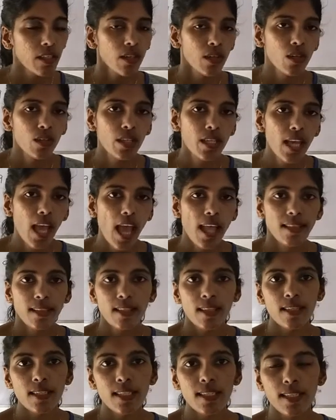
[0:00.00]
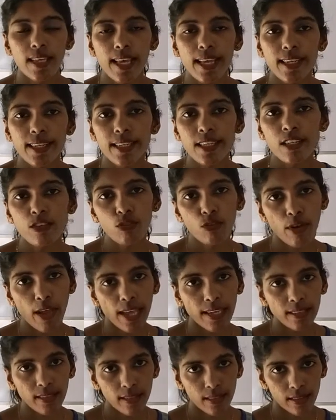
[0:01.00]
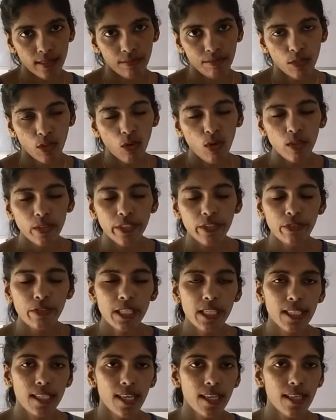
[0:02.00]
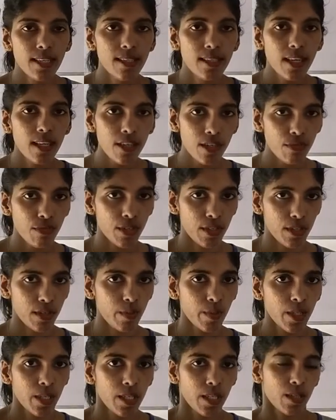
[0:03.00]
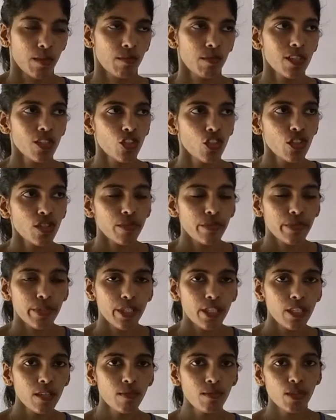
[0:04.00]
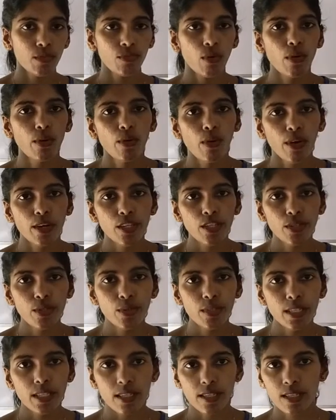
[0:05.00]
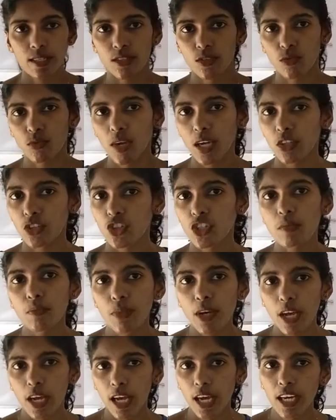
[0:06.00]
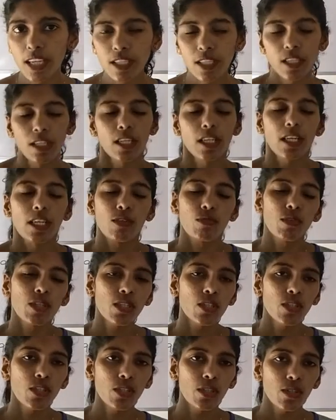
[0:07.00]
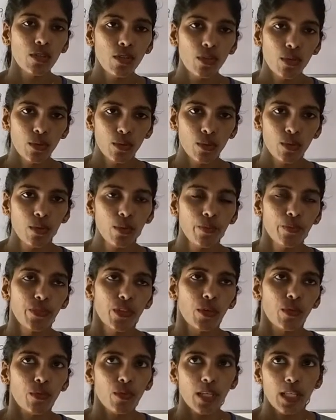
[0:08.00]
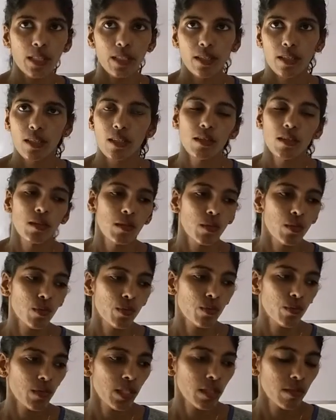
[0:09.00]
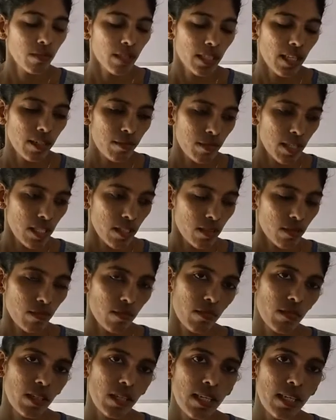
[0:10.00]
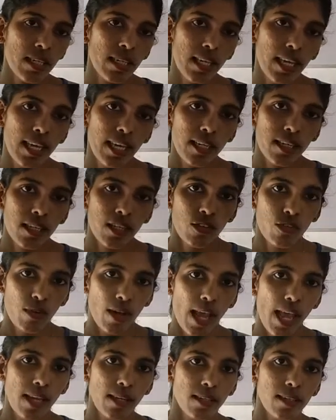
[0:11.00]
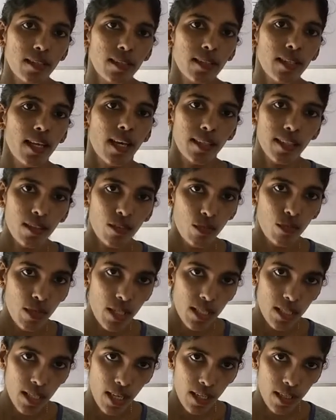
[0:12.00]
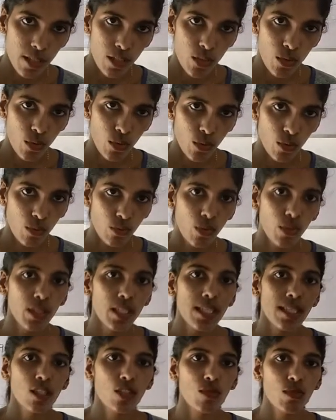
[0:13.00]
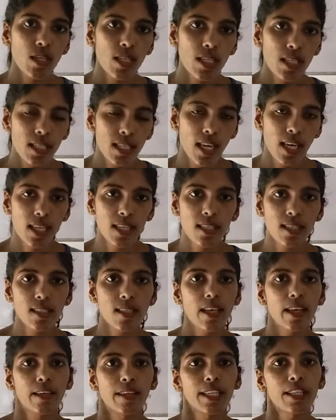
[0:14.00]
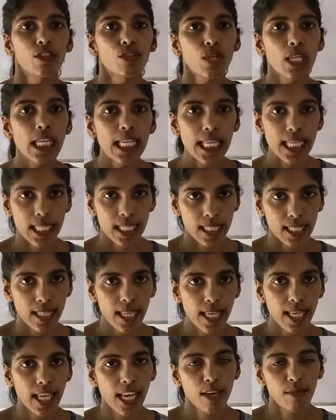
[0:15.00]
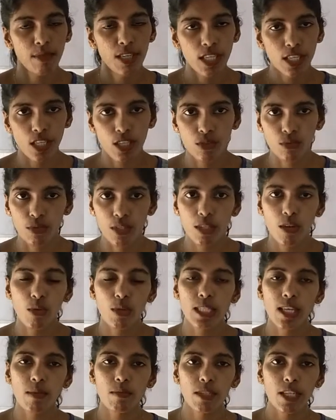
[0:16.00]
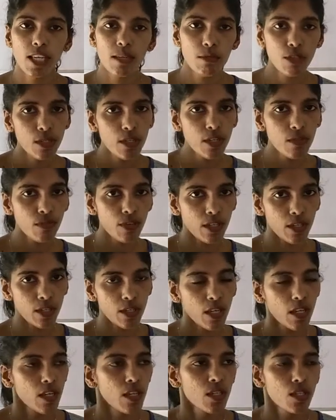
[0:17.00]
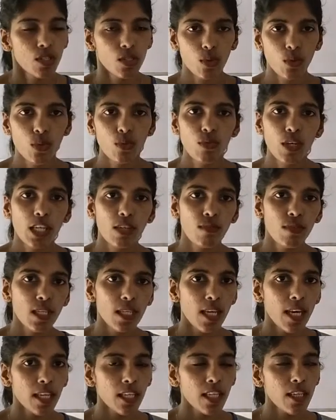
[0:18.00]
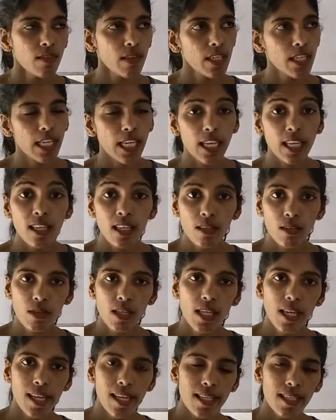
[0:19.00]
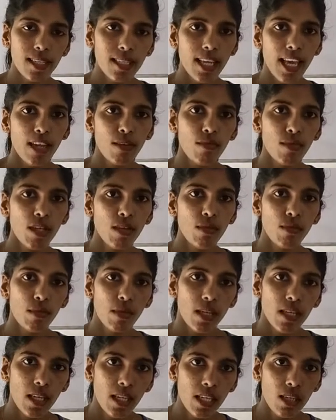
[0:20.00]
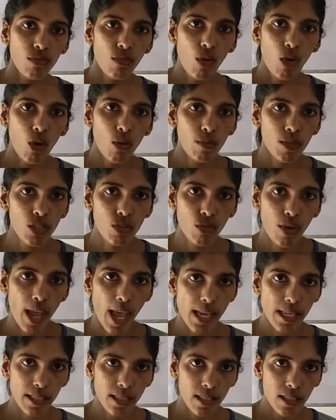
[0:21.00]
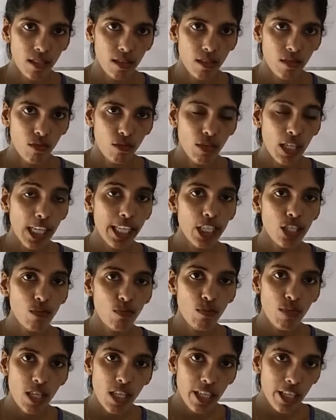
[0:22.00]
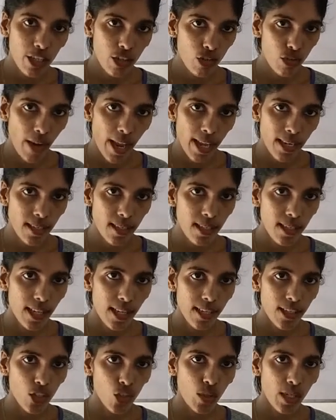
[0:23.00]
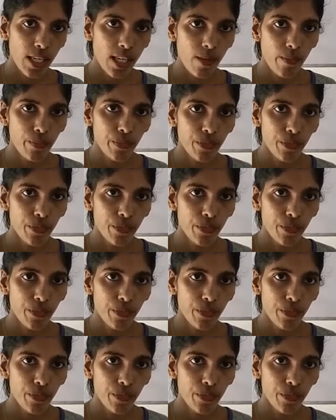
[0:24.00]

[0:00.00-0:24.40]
Okay, and the scalene triangle. All the three sides are different. But children, before going to the construction part, we should know whether that means in any triangle there are three sides. No, for these three sides there are three lengths. They can be equal or sometimes different. So when we are given any three lengths, can we really form a triangle? Will it be a triangle actually?